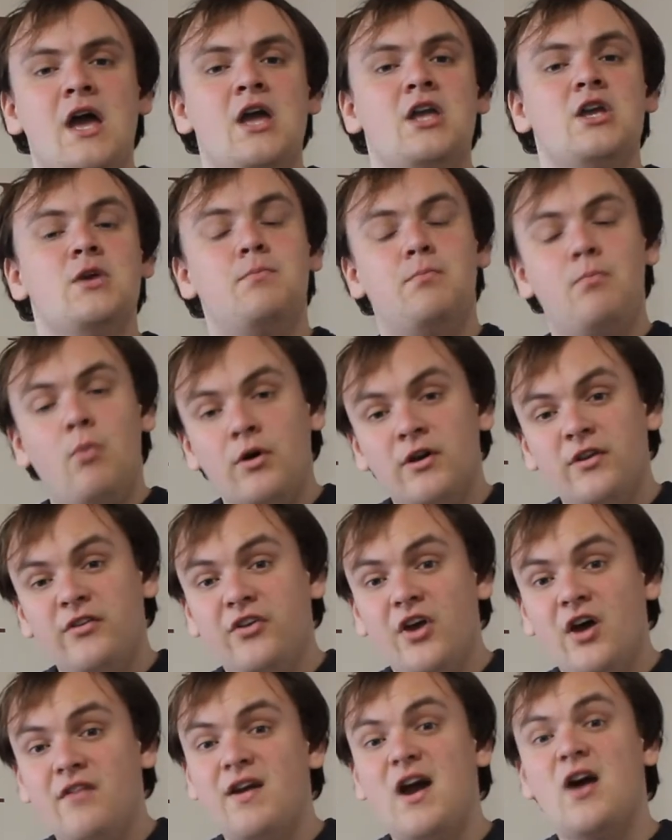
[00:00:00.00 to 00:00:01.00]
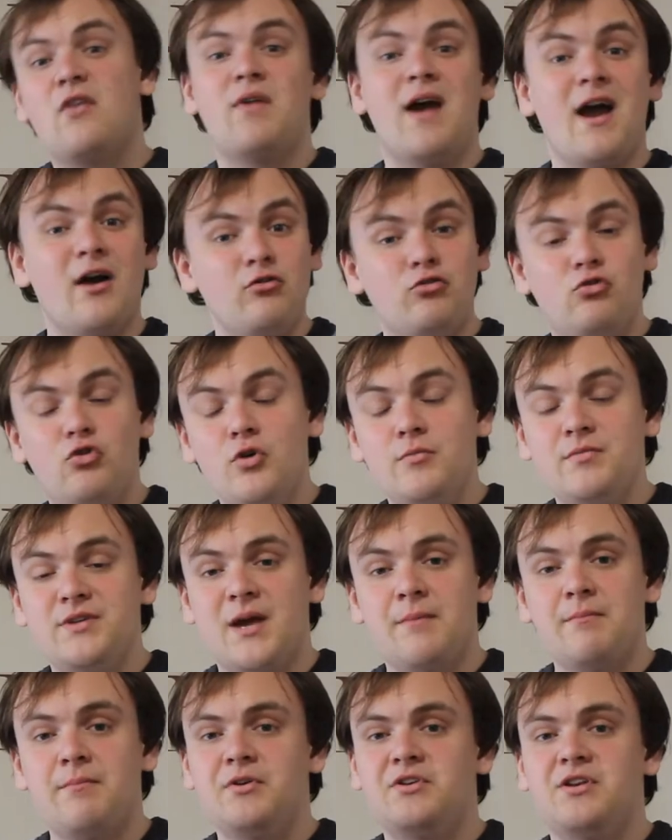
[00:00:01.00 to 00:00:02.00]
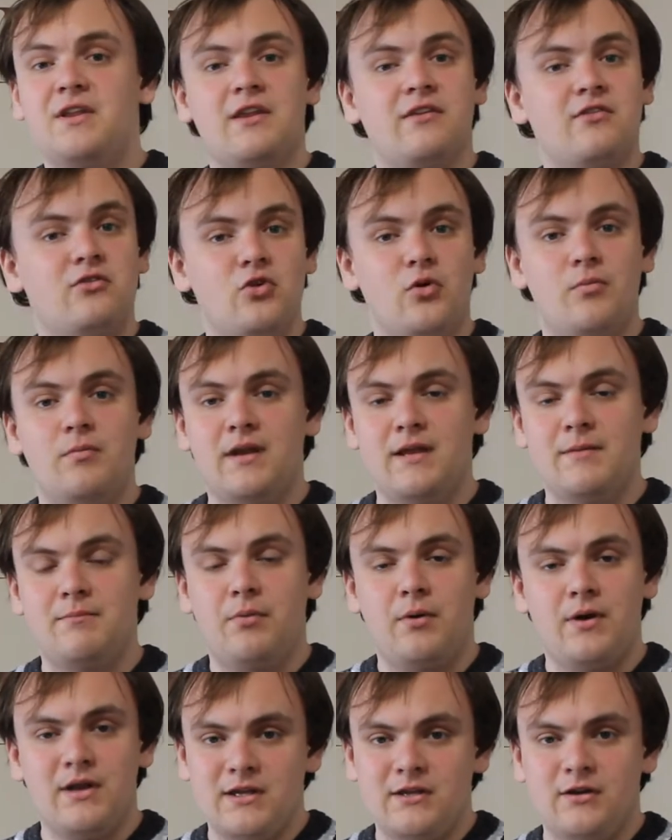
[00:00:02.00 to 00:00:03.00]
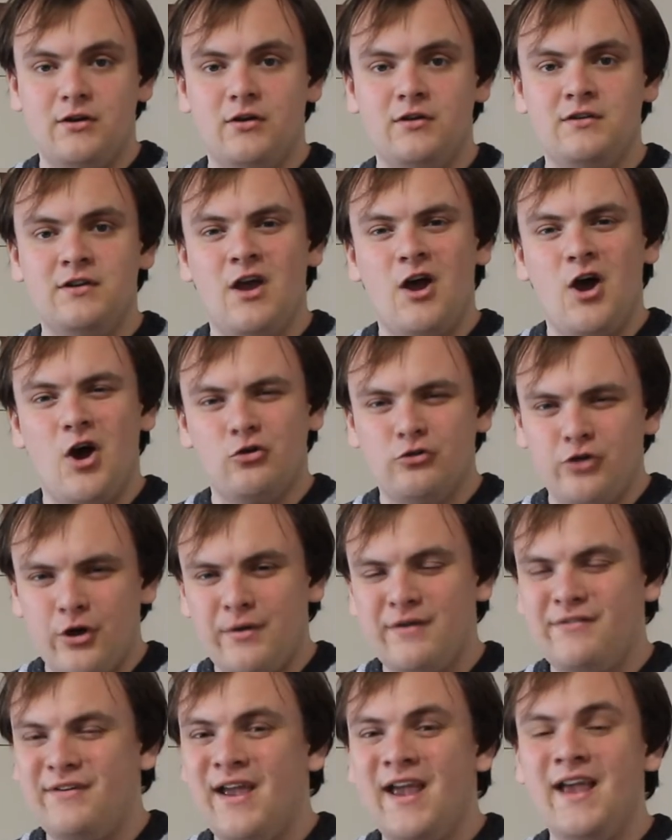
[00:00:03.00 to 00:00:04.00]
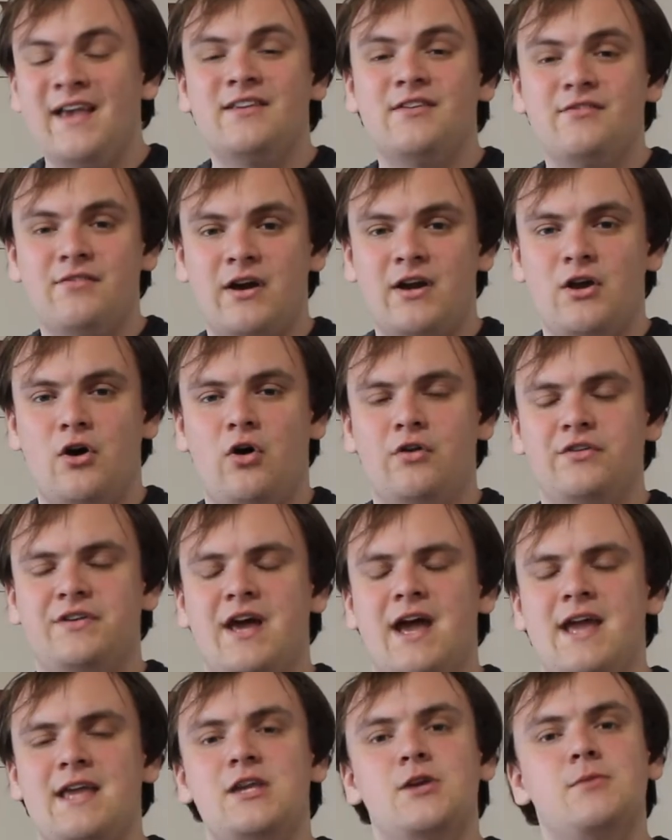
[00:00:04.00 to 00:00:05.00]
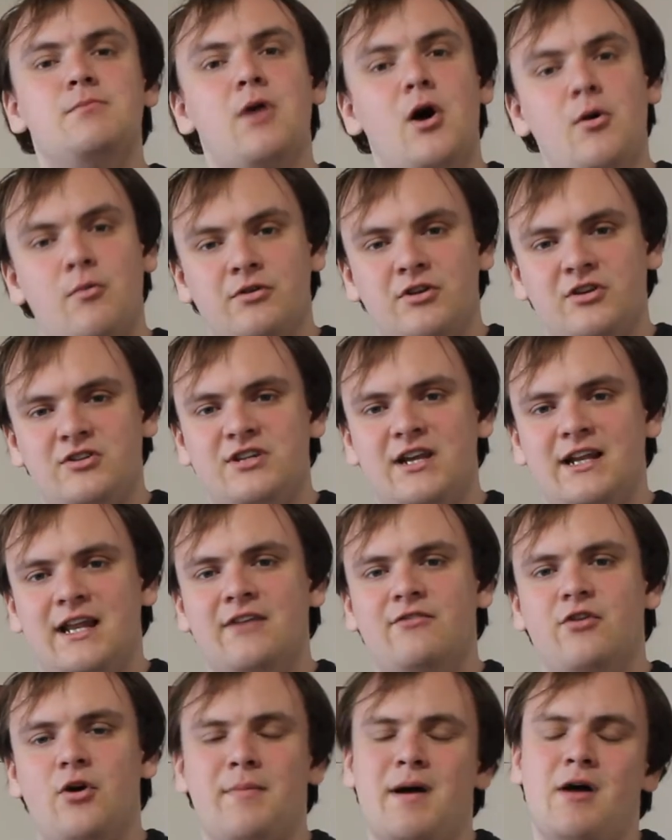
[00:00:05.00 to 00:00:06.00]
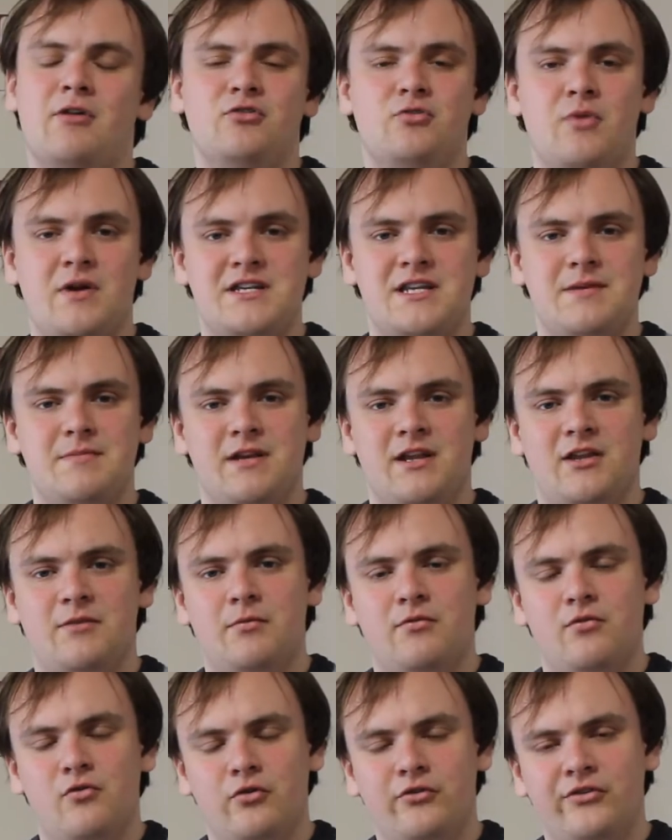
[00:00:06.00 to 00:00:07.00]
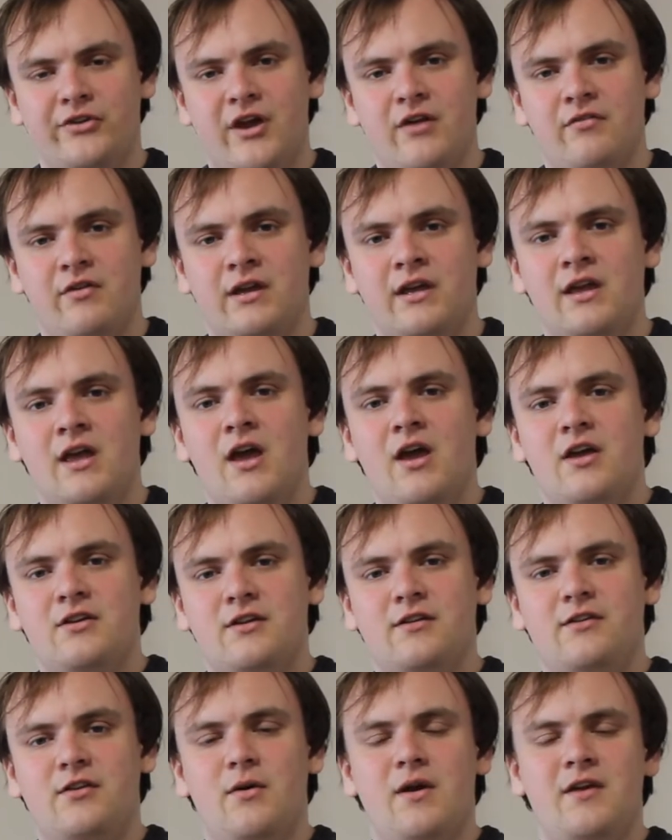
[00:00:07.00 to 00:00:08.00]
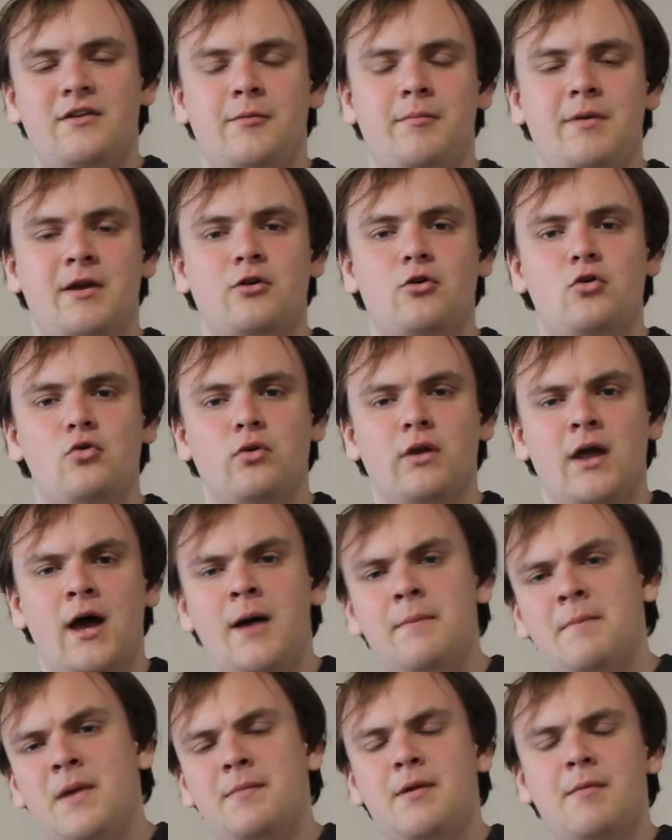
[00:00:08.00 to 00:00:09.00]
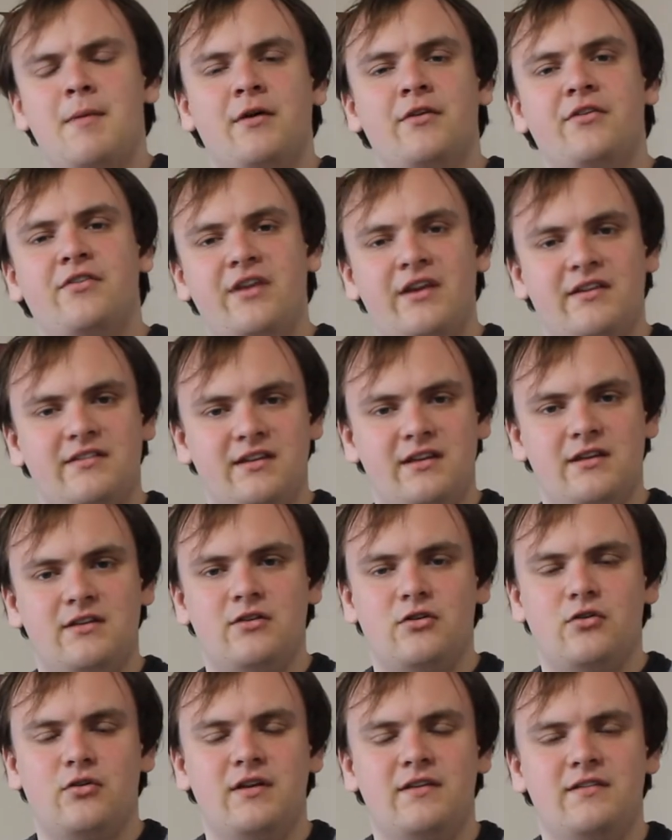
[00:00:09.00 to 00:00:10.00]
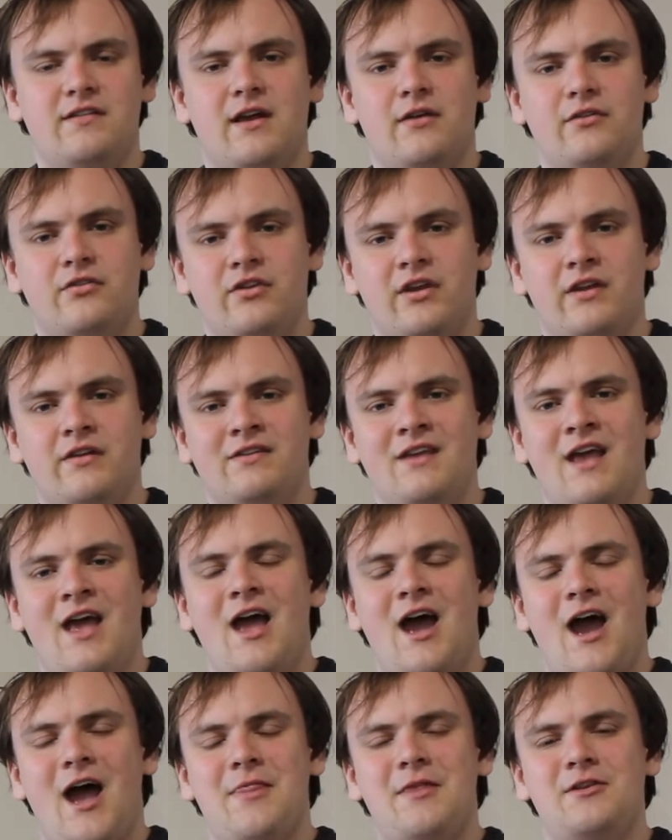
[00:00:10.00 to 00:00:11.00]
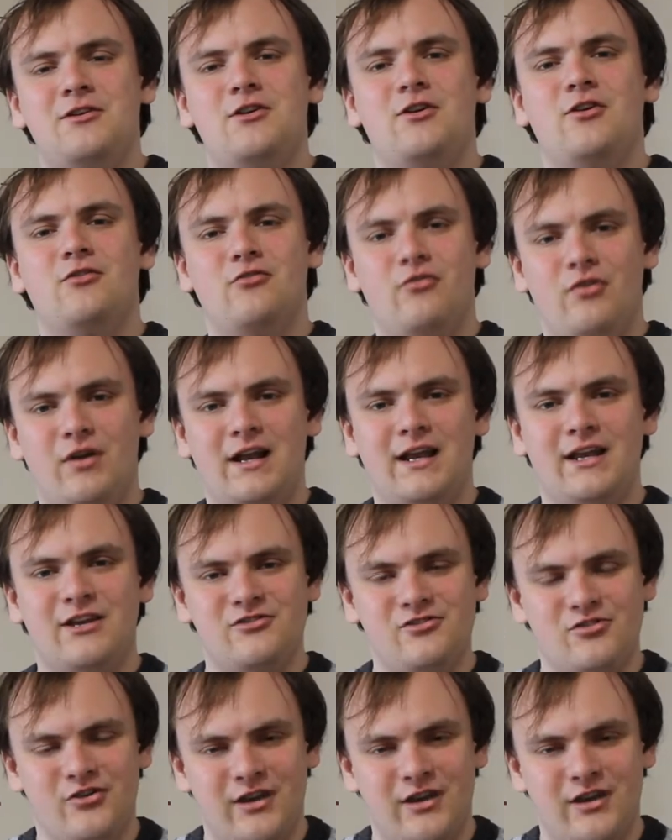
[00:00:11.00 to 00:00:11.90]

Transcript: You want to serve it around room temperature. That's normally pretty good, although if it is a very hot day, you might want to chill it for about 20 minutes before serving, just so it is a bit cooler, maybe about 16 degrees Celsius, and then you can really enjoy